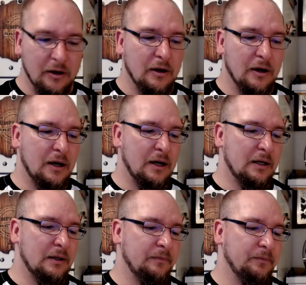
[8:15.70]
And
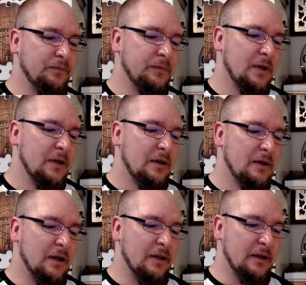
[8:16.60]

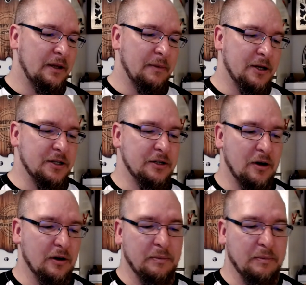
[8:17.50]
then they mentioned
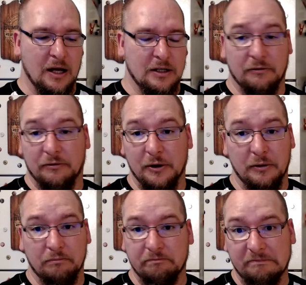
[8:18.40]
dark passion fruit.
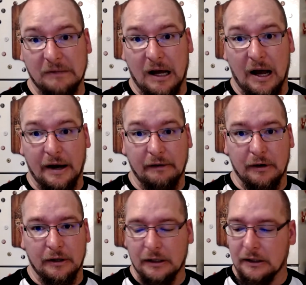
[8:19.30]
I really
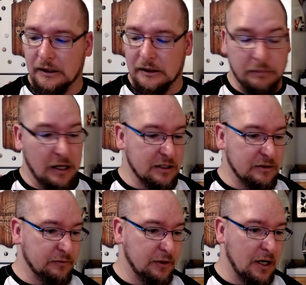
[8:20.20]
didn't get passion
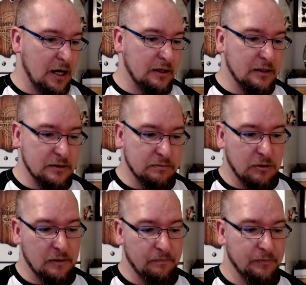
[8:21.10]
fruit out of this, but
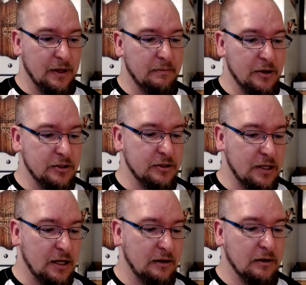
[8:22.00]
they mentioned
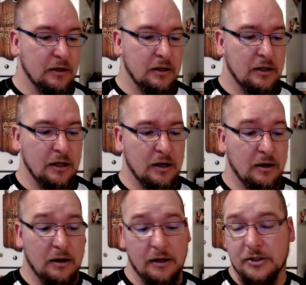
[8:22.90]
that.
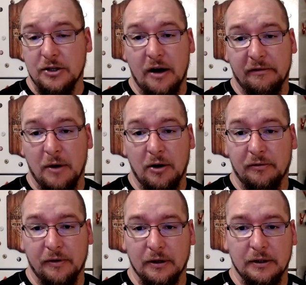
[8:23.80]
And a soft
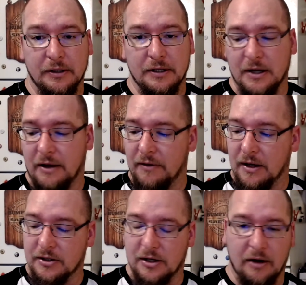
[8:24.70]
mouthfeel. It does have that
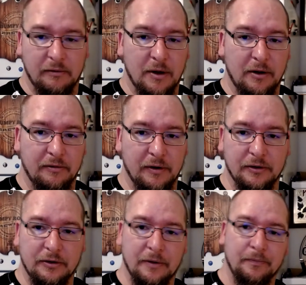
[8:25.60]
soft mouthfeel, so
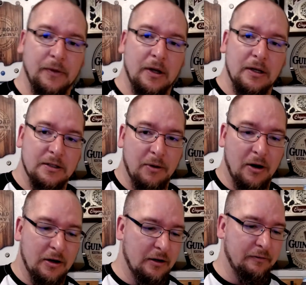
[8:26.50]
spot
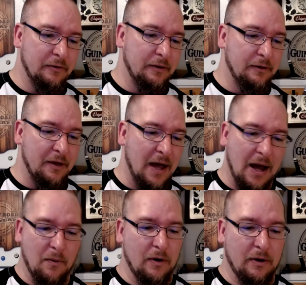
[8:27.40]
on for that
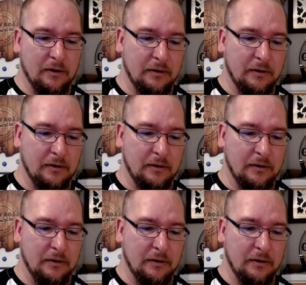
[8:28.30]
one.